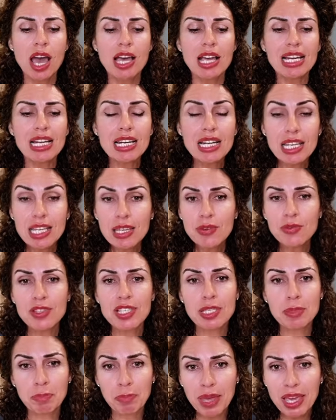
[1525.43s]
leave
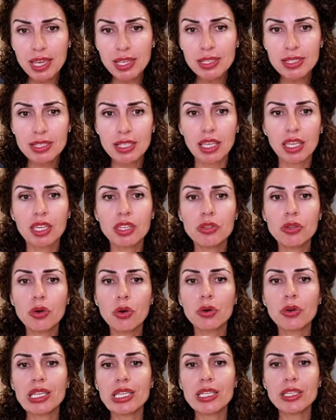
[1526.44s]
space in
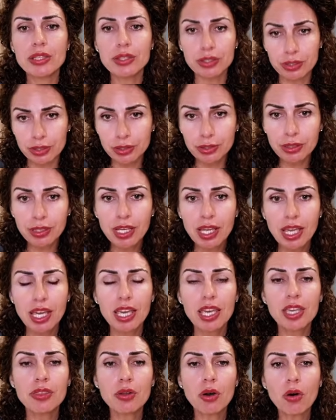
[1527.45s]
your year
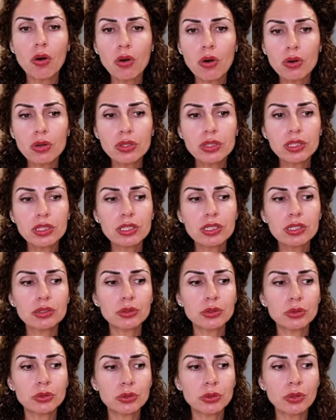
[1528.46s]
in order
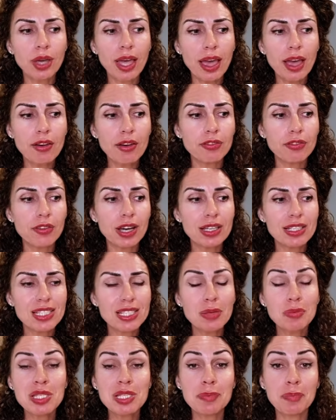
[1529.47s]
to have
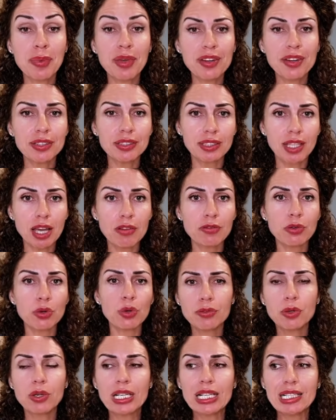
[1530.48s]
some spare time for
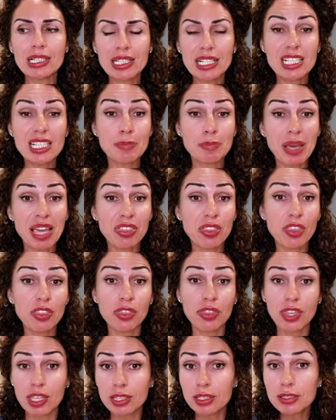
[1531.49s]
unexpected
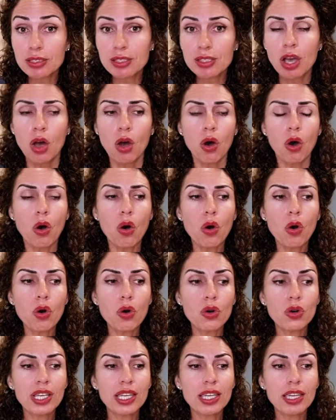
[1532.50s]
things,
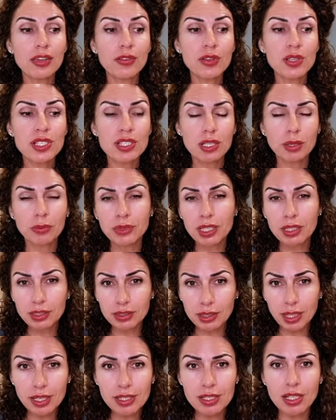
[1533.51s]
or if something
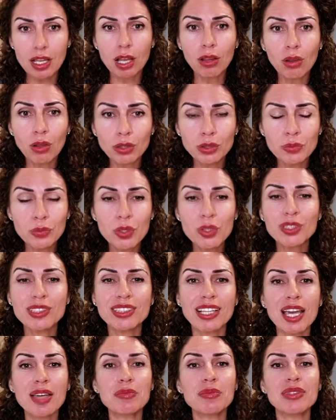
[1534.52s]
takes a lot more
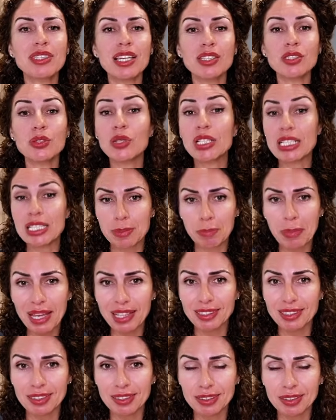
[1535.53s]
time than you
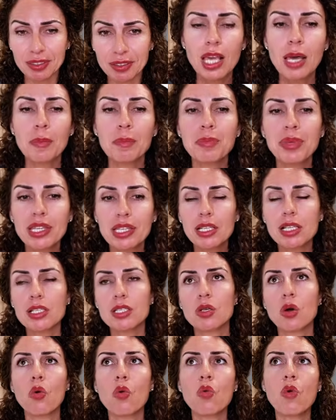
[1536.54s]
expected. Because
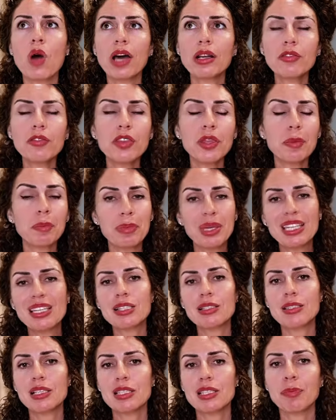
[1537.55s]
one of the biggest
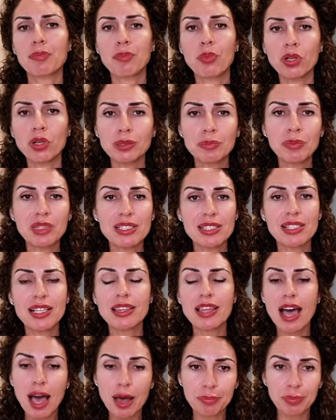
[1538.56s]
disappointments that
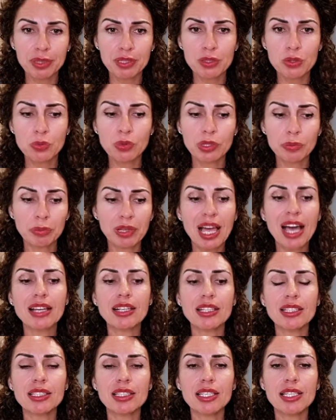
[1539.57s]
happens with
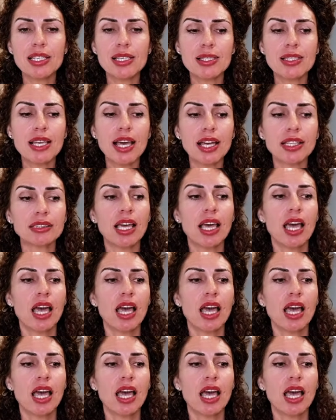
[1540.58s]
planning is that